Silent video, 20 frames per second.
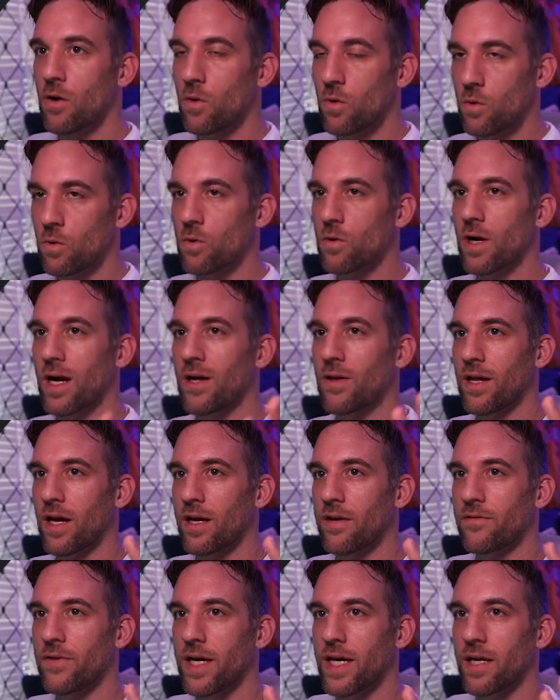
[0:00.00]
or I'll
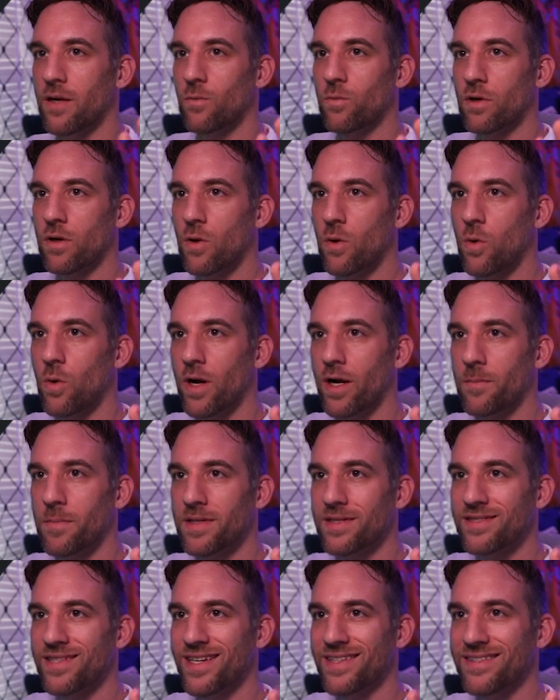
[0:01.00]
have a
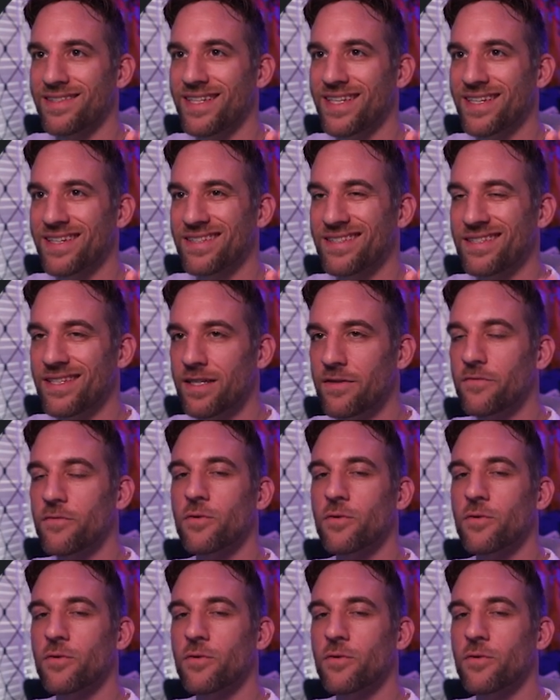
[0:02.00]
requirements.txt